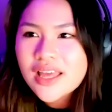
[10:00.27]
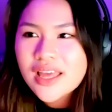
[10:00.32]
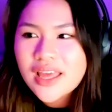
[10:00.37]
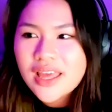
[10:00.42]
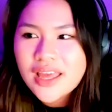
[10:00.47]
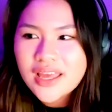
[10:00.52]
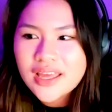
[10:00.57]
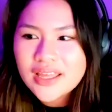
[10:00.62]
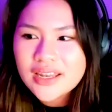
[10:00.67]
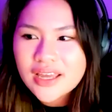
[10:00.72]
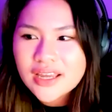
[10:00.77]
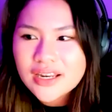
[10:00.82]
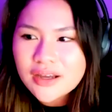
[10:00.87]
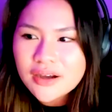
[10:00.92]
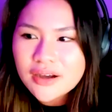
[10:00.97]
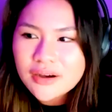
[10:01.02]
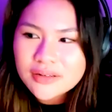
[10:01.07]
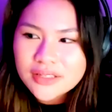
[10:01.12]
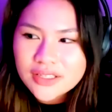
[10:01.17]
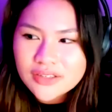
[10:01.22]
And I
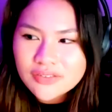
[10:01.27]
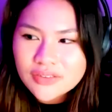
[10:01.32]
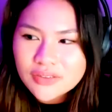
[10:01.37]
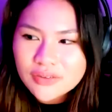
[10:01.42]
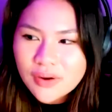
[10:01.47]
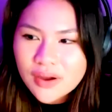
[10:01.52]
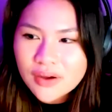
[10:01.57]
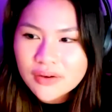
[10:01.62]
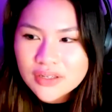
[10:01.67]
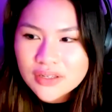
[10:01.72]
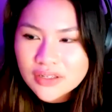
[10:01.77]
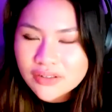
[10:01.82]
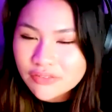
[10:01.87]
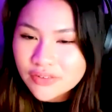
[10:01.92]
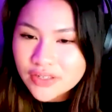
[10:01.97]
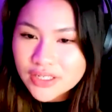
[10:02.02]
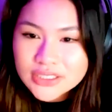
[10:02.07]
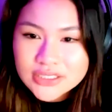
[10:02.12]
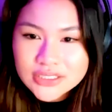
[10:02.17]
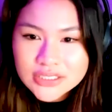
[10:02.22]
know even throughout
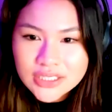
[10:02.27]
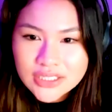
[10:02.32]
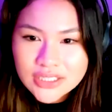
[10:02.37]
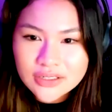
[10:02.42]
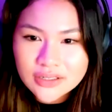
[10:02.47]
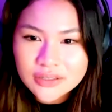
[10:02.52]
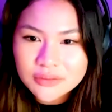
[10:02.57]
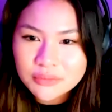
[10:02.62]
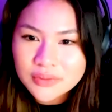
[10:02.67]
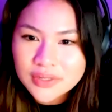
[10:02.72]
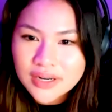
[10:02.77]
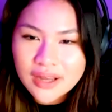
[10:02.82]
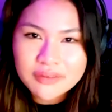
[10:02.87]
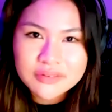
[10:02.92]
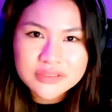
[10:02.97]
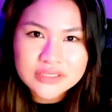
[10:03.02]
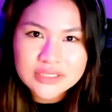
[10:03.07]
university or when I was in